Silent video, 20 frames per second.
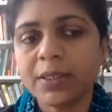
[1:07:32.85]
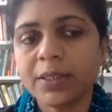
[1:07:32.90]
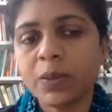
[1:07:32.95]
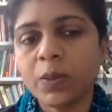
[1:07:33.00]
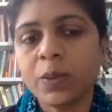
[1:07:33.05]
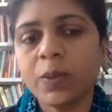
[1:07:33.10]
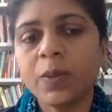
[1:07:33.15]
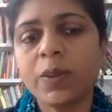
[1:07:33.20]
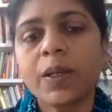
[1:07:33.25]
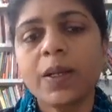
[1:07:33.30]

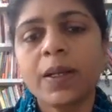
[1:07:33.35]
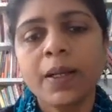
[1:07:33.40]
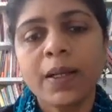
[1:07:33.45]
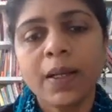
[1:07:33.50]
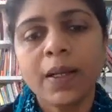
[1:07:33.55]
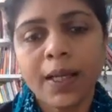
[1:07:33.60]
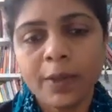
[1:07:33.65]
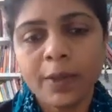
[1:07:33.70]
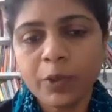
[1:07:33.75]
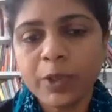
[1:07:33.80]
So
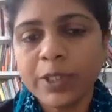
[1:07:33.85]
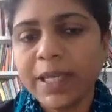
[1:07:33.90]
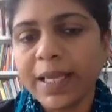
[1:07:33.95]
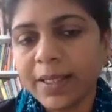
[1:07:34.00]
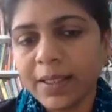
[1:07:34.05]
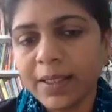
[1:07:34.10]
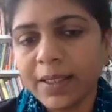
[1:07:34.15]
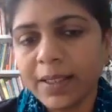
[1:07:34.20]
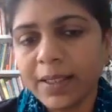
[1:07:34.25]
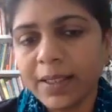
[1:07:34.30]
I would
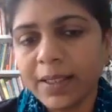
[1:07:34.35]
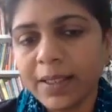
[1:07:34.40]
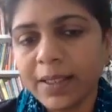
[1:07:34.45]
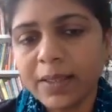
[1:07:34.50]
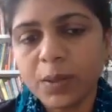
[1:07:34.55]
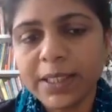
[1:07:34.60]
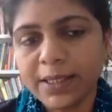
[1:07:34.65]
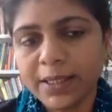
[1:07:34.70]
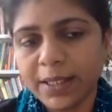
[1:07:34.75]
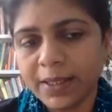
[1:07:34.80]
end
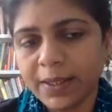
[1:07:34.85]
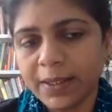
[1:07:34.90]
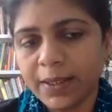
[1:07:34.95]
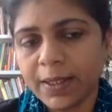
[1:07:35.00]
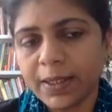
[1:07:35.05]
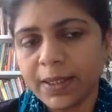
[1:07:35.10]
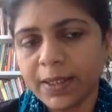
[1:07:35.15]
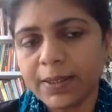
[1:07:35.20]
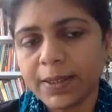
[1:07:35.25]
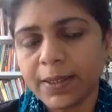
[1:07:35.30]
by
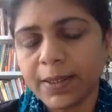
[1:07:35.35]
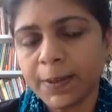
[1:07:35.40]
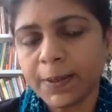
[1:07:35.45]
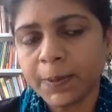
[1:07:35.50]
saying that